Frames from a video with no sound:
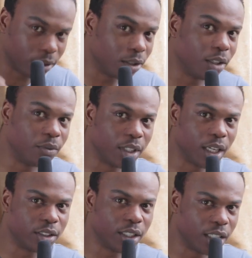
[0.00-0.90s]
don't know if you
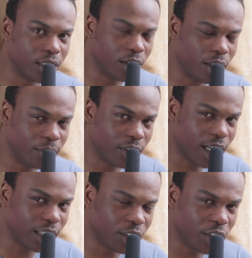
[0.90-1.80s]
guys
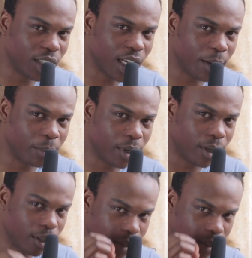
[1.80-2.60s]
heard that, but.